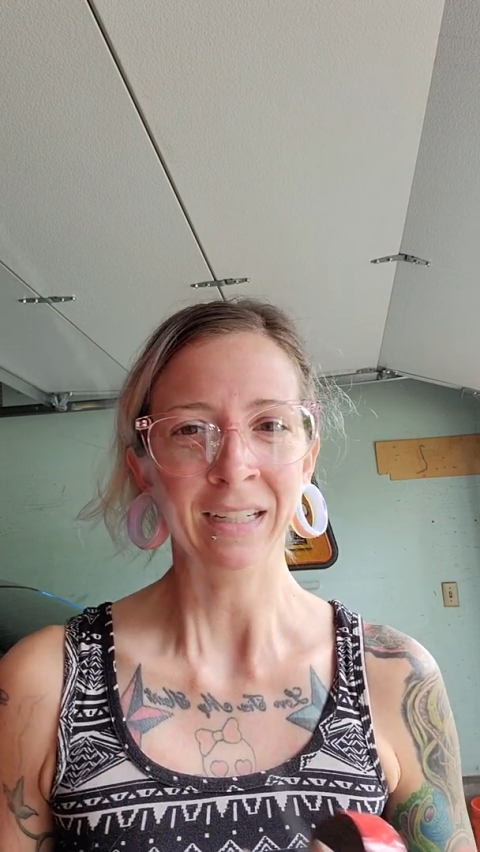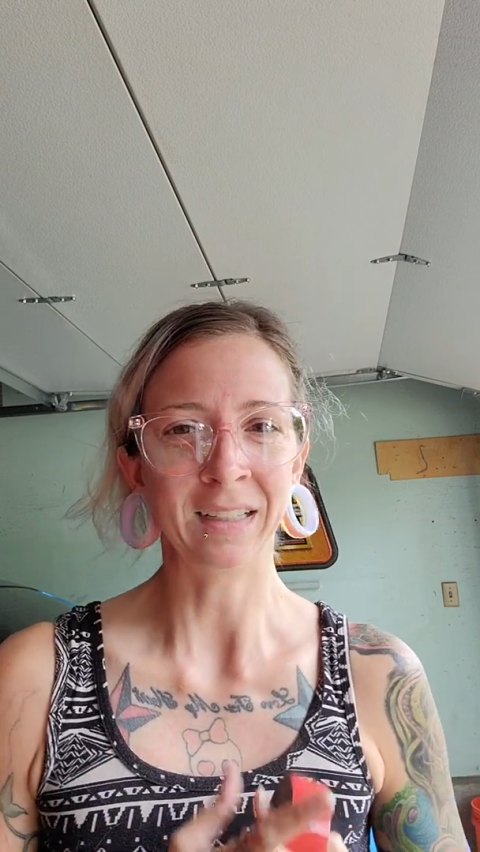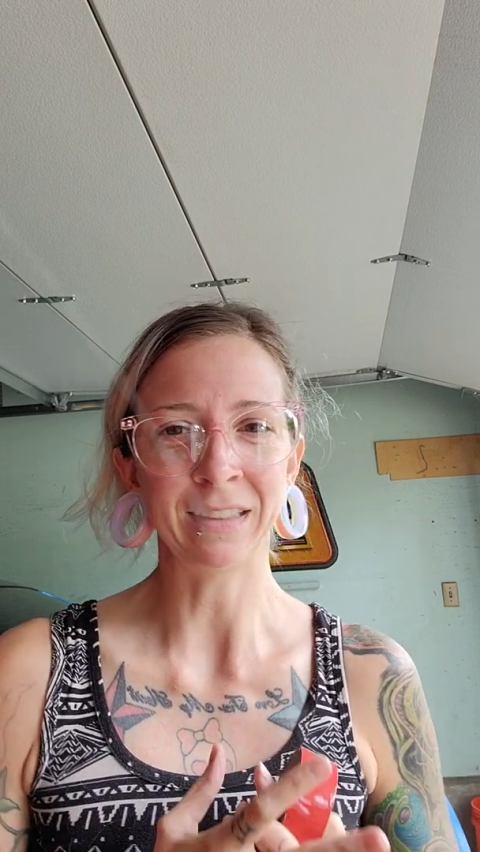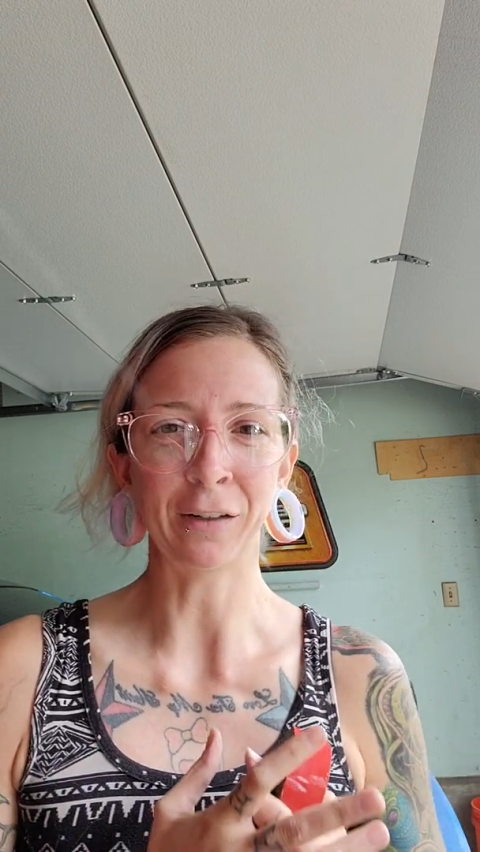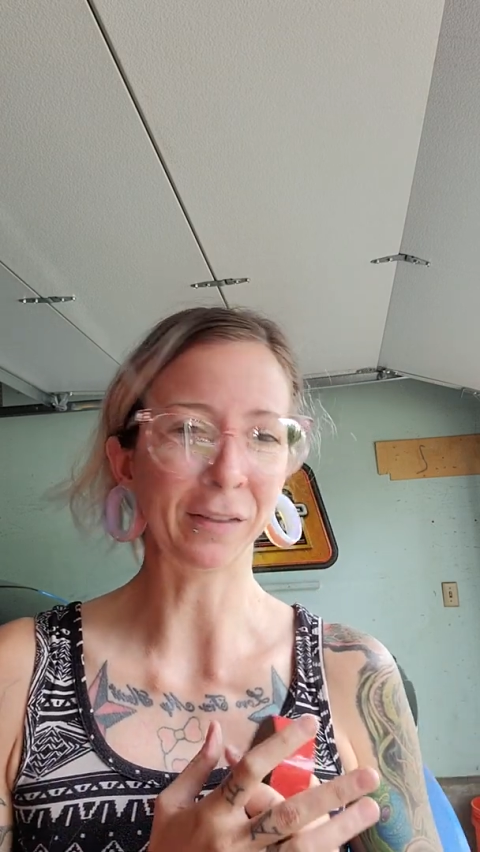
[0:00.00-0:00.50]

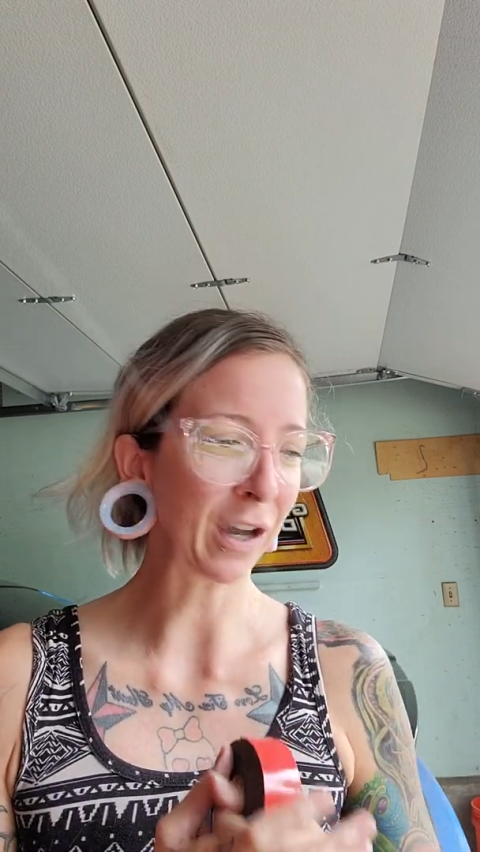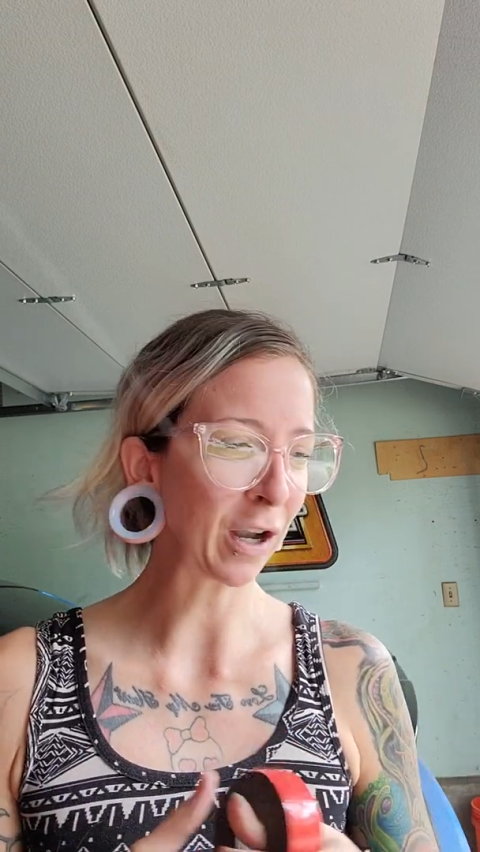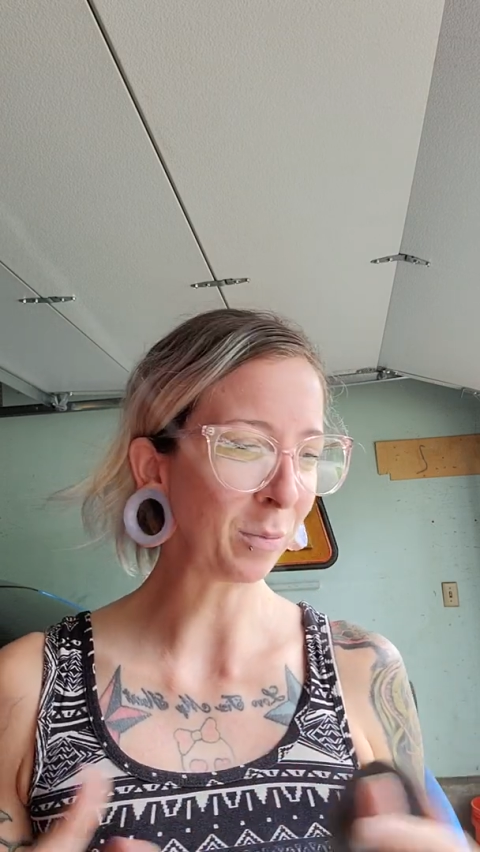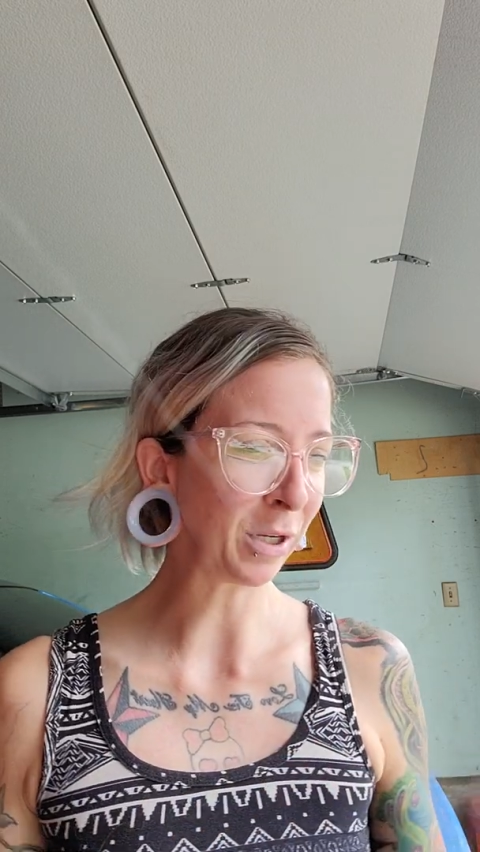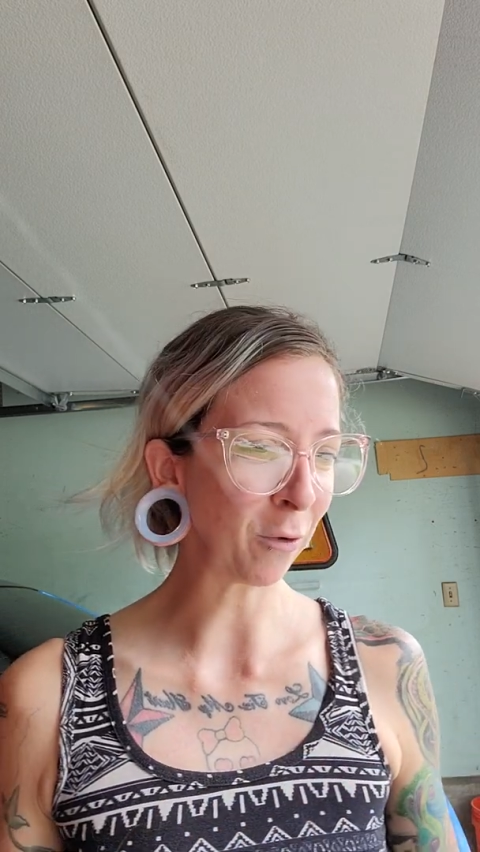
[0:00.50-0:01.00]
Like there's got
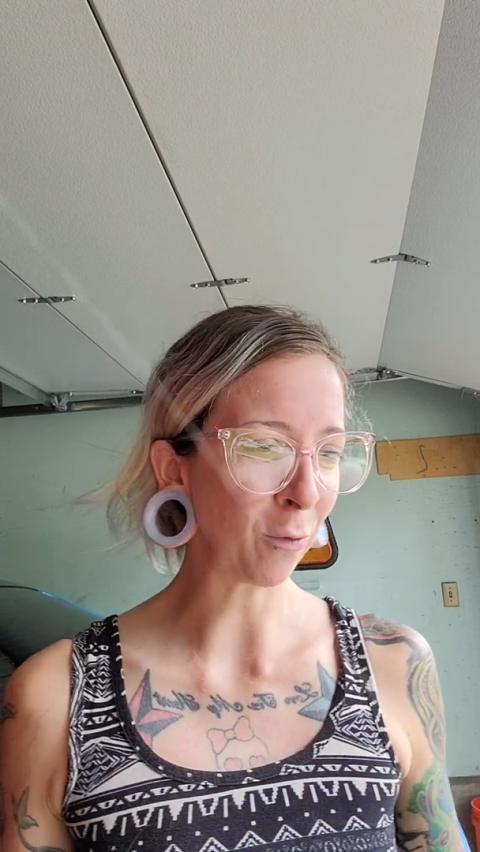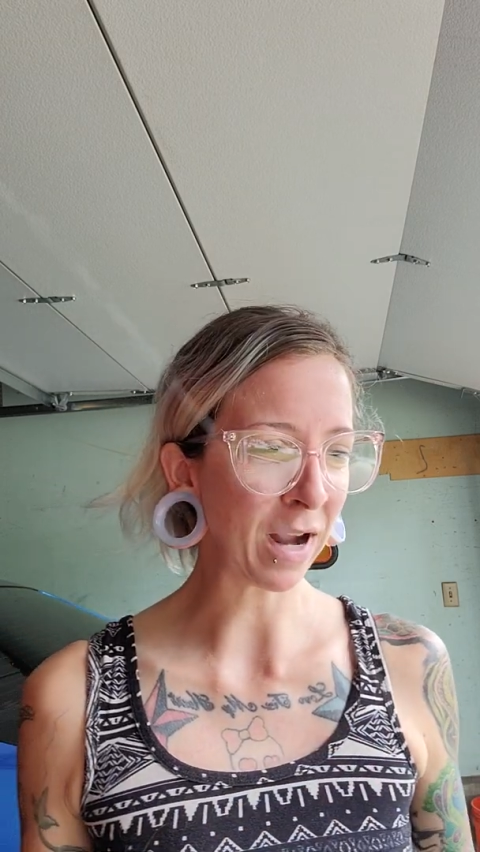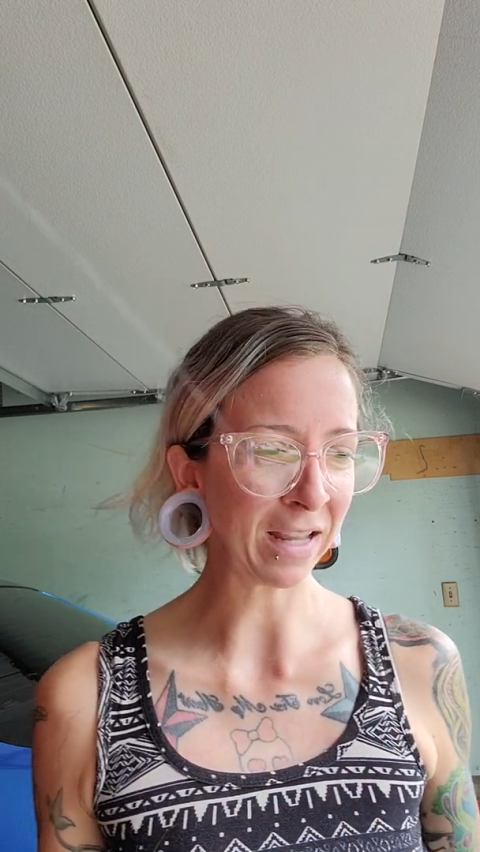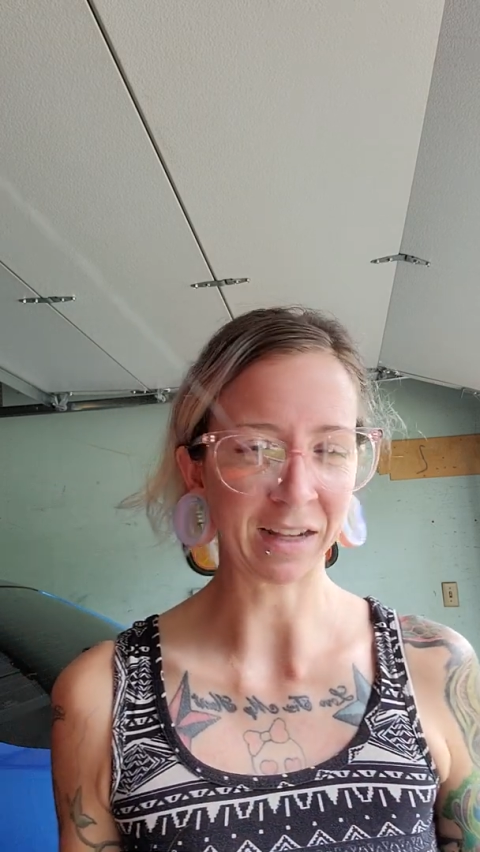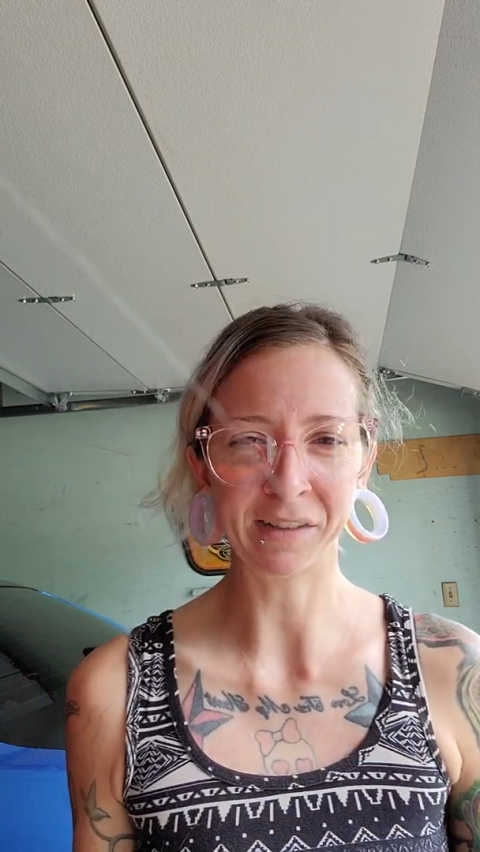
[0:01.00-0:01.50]
to be a way they